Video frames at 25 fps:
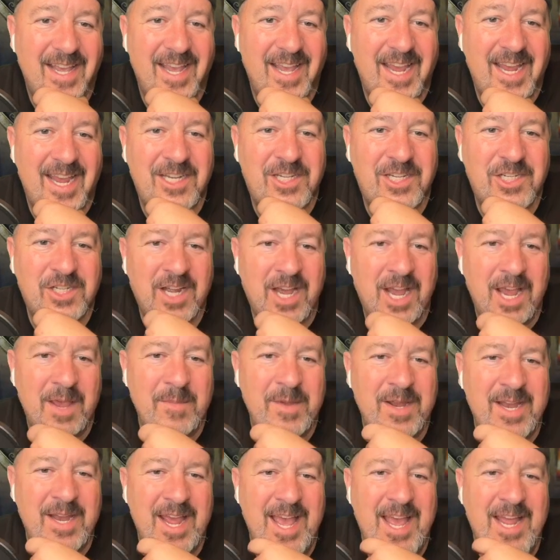Each
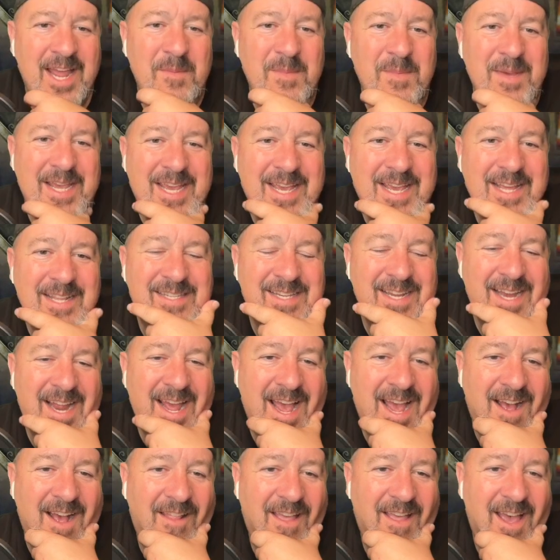time an enemy hits an
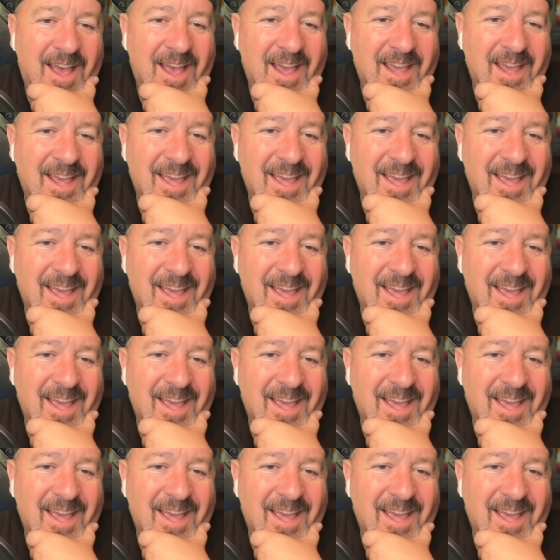ally,